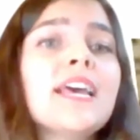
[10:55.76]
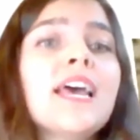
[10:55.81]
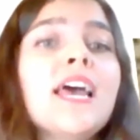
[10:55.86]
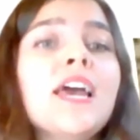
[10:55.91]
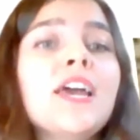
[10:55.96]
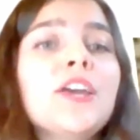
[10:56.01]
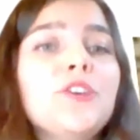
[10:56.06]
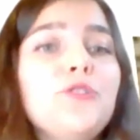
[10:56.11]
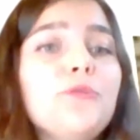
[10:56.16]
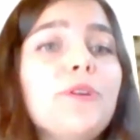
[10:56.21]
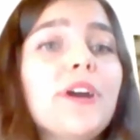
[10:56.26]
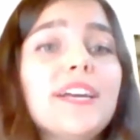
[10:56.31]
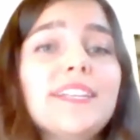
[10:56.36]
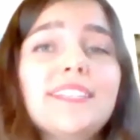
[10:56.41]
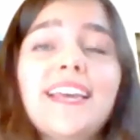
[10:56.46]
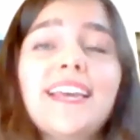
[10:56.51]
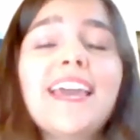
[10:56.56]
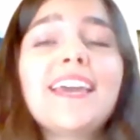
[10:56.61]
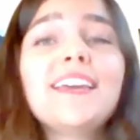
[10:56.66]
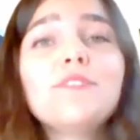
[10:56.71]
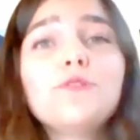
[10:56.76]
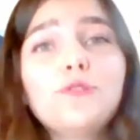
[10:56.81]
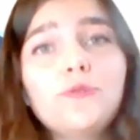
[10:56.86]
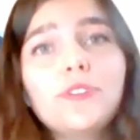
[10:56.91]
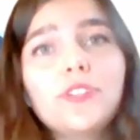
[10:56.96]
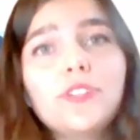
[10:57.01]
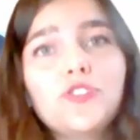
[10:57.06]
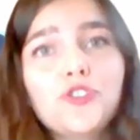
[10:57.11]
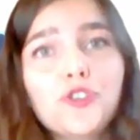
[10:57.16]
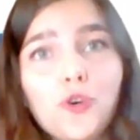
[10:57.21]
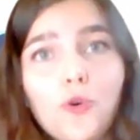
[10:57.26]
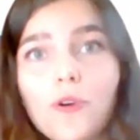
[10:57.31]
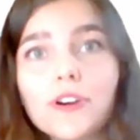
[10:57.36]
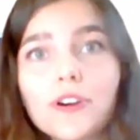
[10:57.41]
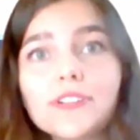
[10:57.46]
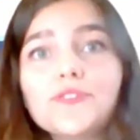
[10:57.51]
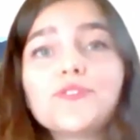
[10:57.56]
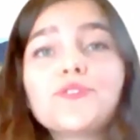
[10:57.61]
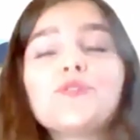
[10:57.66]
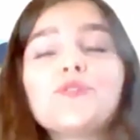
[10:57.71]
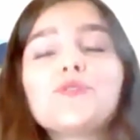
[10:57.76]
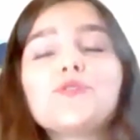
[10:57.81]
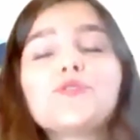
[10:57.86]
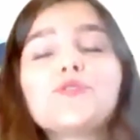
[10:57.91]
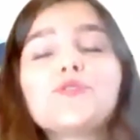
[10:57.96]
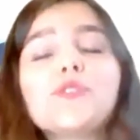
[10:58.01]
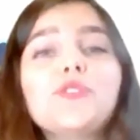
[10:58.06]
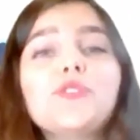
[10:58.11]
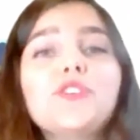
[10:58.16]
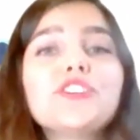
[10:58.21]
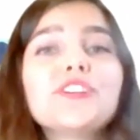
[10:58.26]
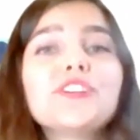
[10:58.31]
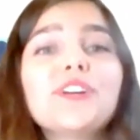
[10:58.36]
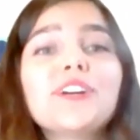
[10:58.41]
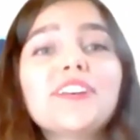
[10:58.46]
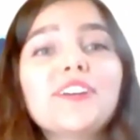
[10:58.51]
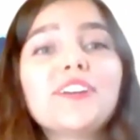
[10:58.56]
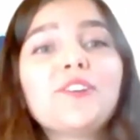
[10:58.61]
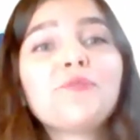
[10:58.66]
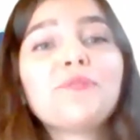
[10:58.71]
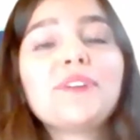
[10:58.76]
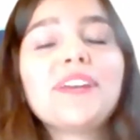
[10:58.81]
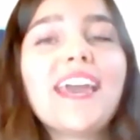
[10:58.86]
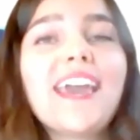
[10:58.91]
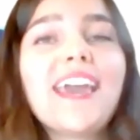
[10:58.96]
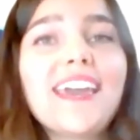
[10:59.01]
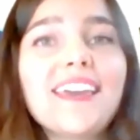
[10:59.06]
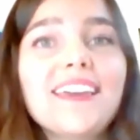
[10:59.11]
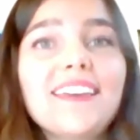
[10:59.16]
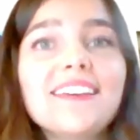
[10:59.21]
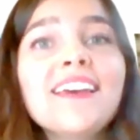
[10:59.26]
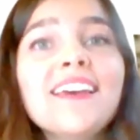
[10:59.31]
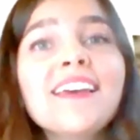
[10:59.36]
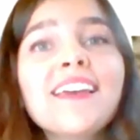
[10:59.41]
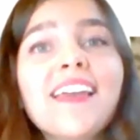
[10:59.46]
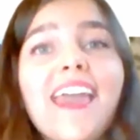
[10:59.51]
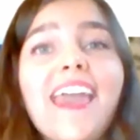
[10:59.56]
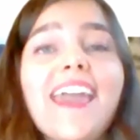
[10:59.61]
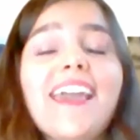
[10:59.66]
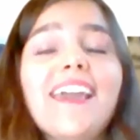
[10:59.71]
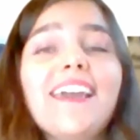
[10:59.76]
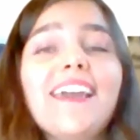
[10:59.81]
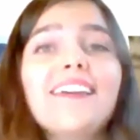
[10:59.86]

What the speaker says: You guys hate doing chores, so you're going to create a